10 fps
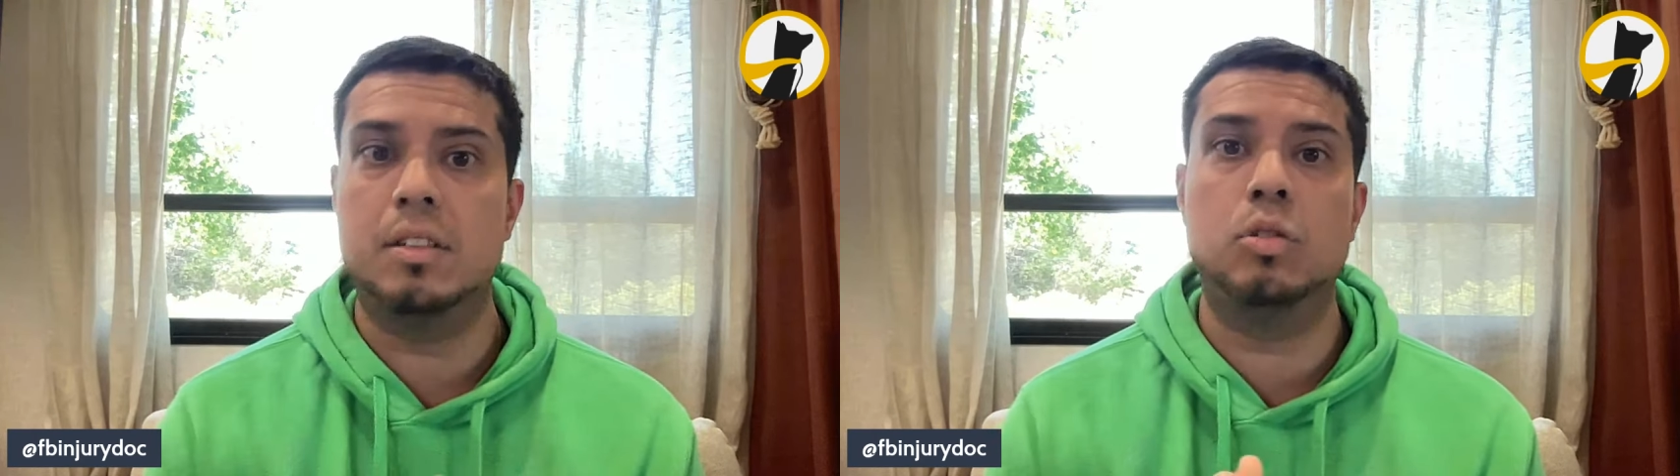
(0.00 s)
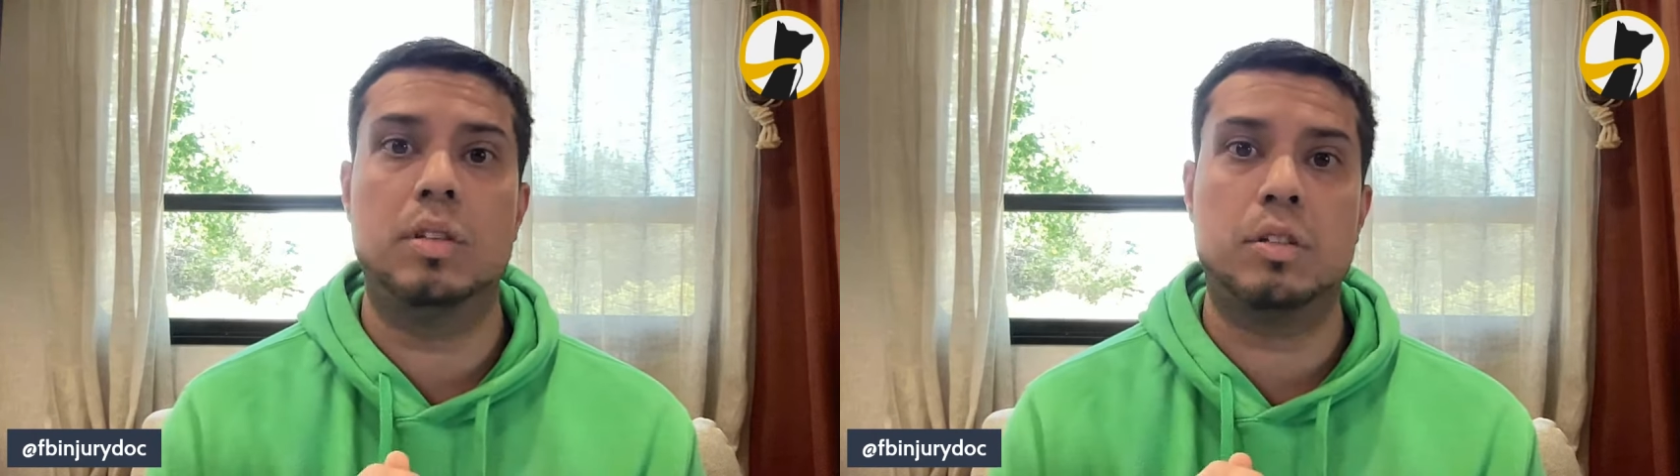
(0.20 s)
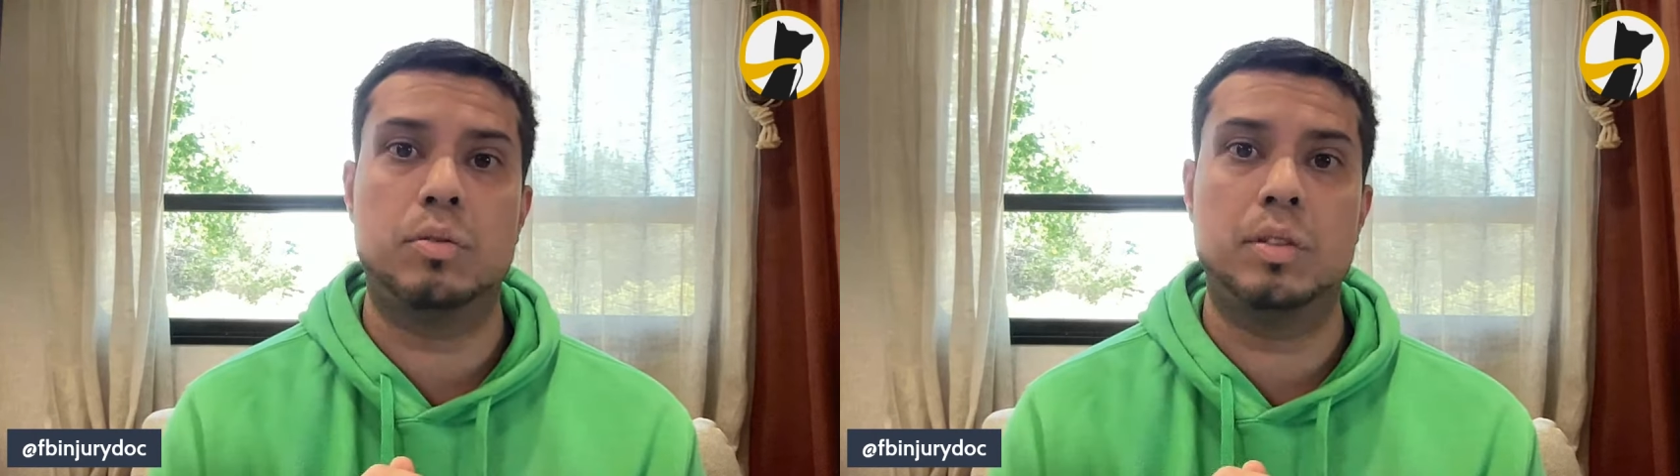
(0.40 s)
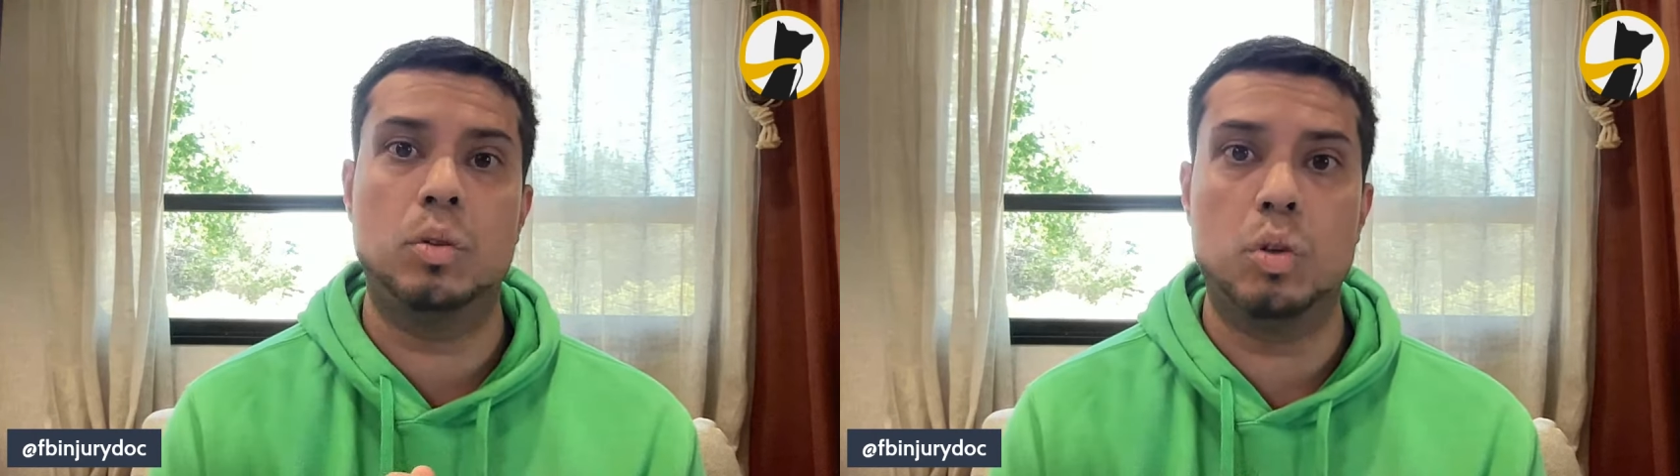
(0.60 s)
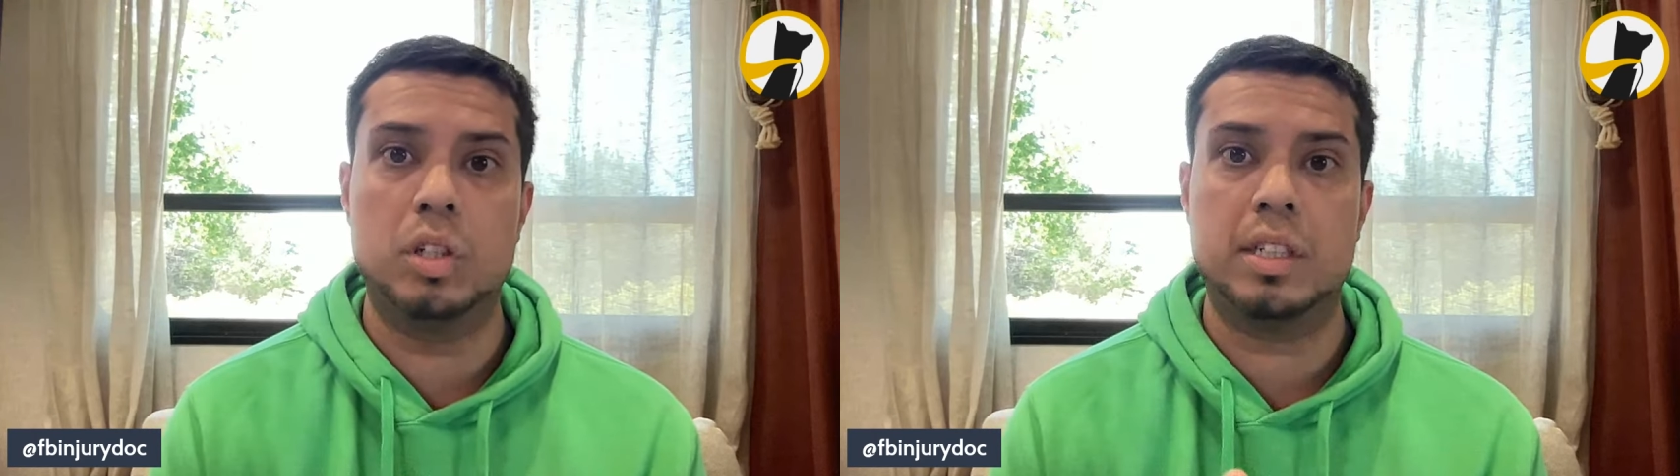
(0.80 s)
So that's really the
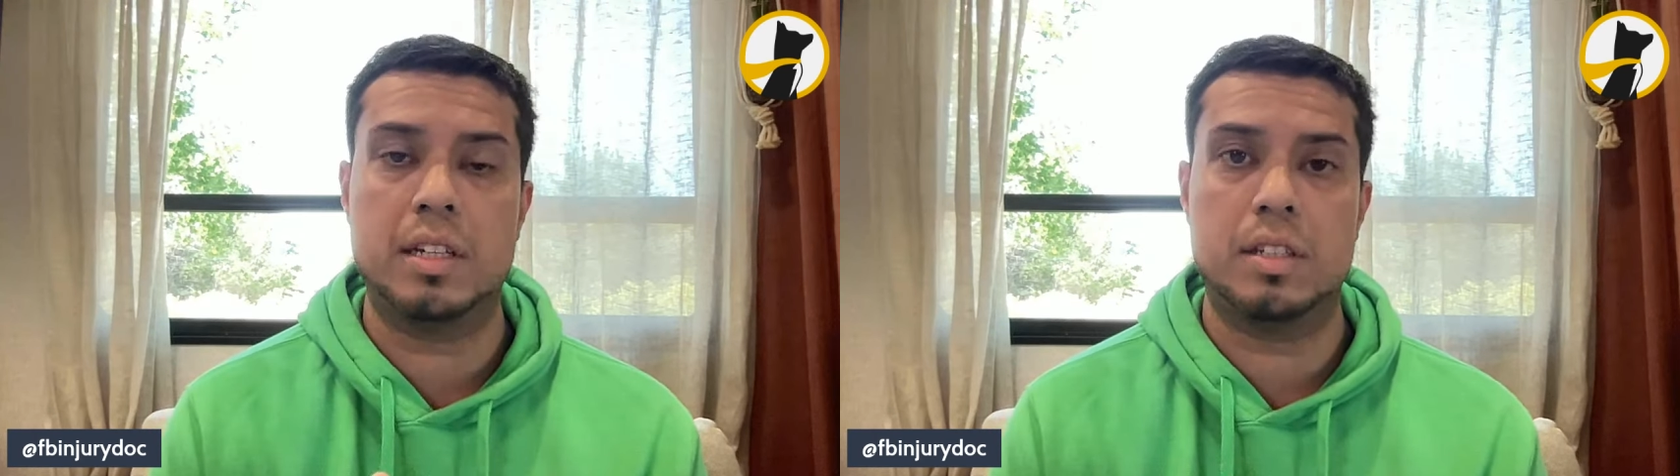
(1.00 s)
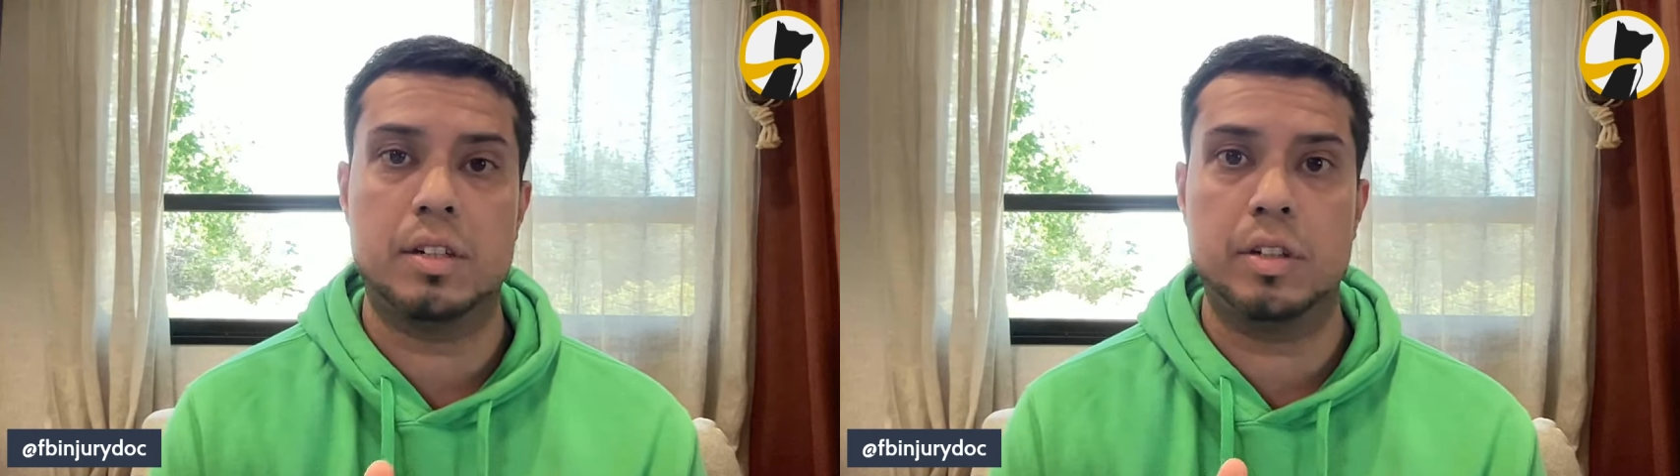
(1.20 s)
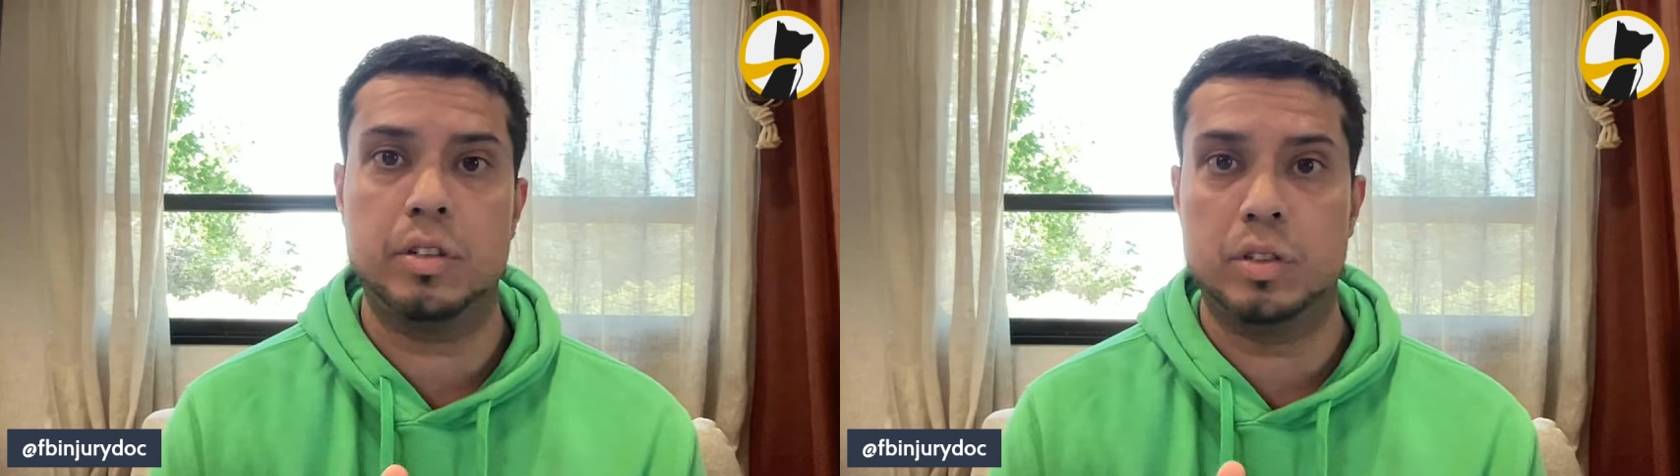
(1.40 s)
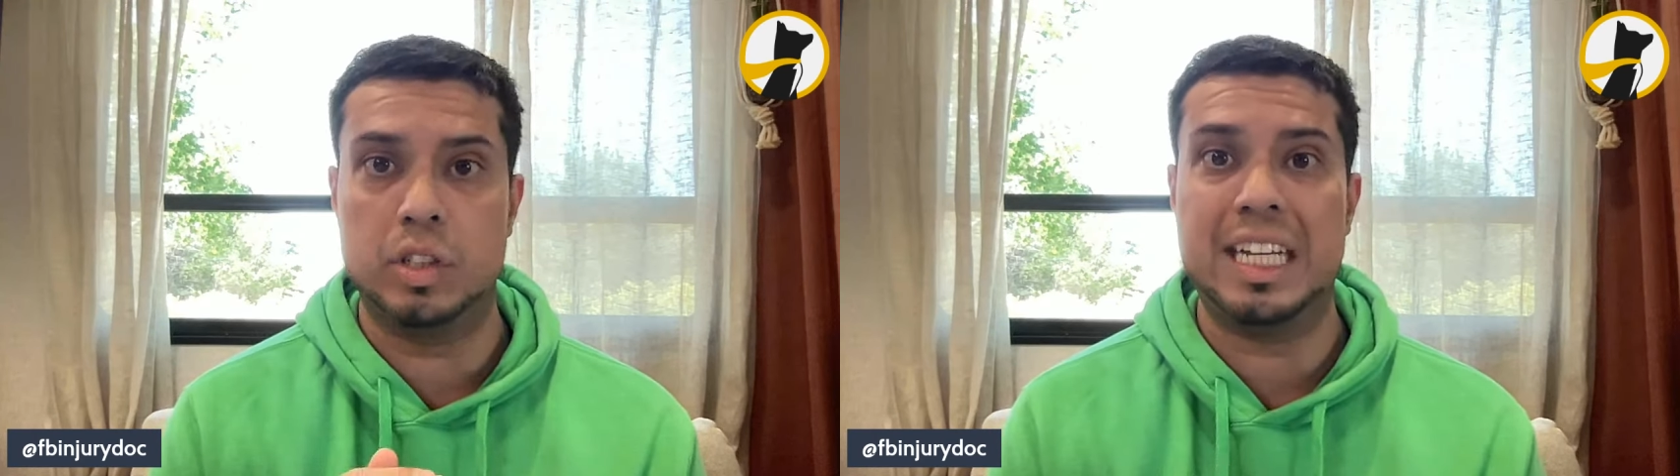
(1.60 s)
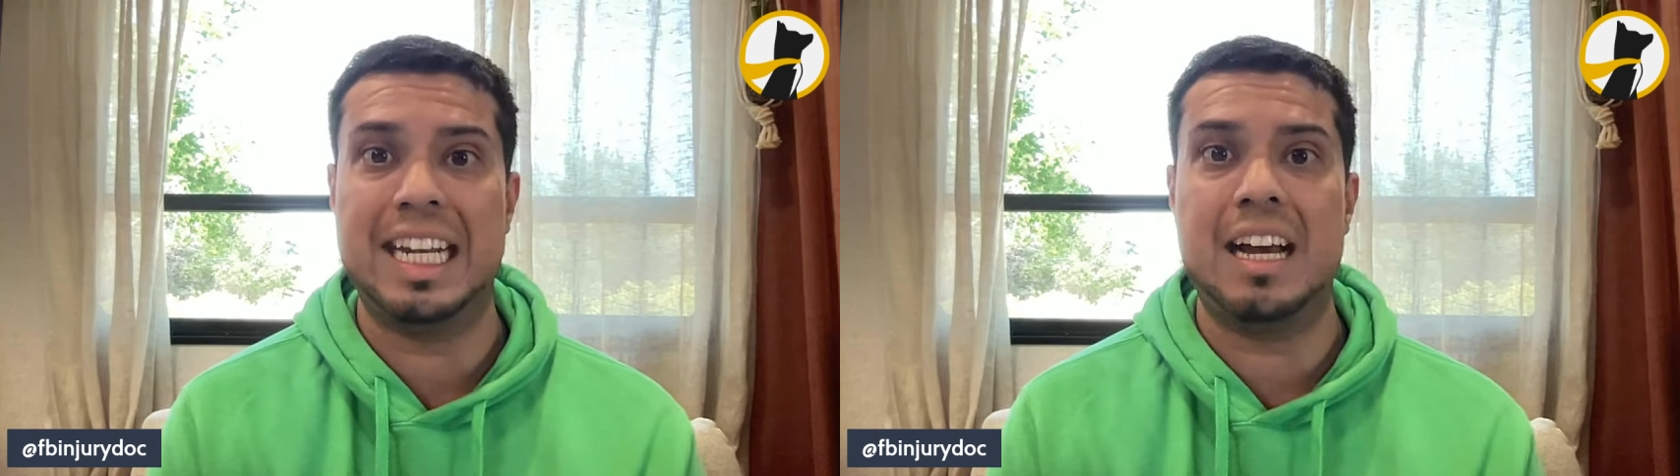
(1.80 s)
worst case scenario you're
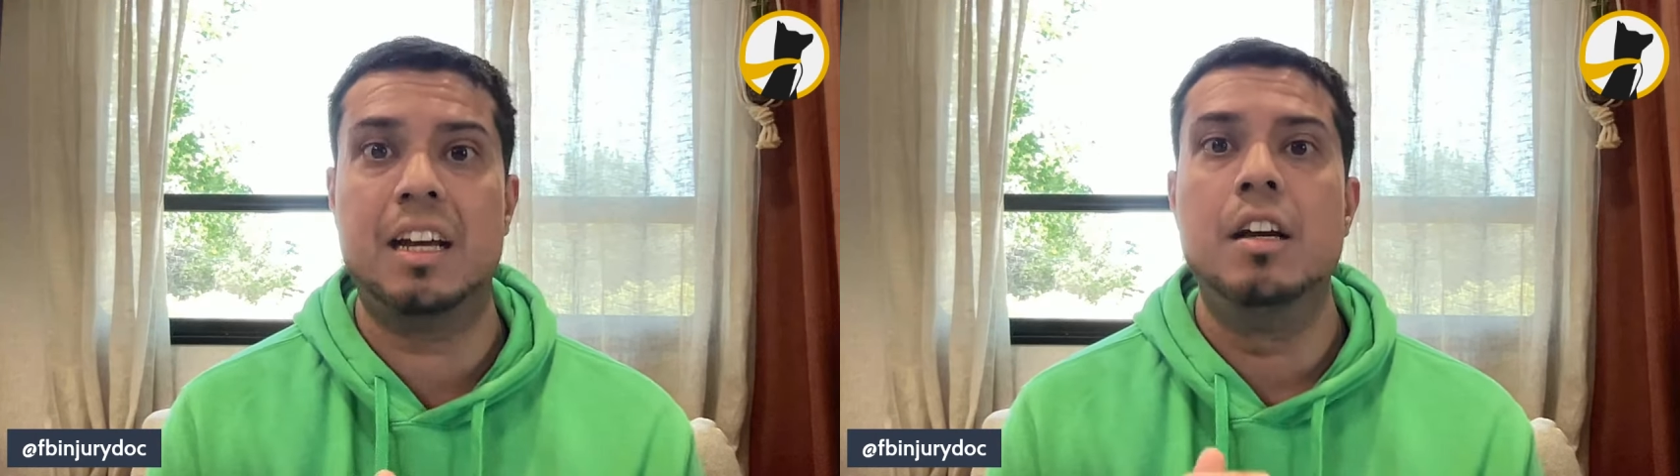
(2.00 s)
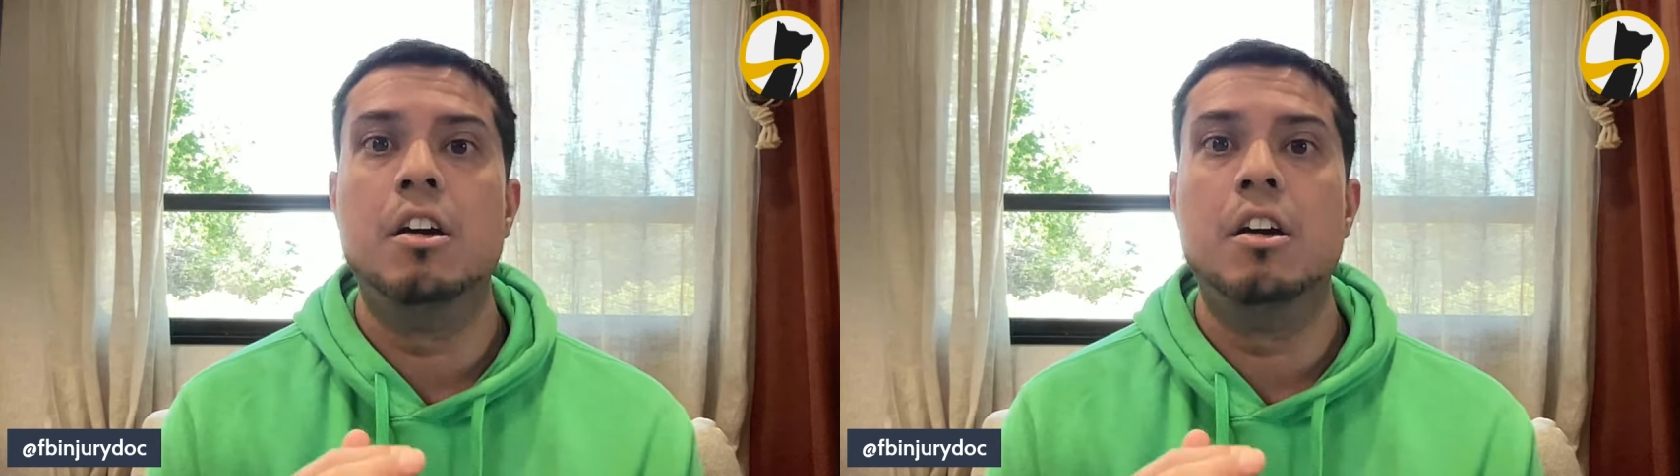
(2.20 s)
looking at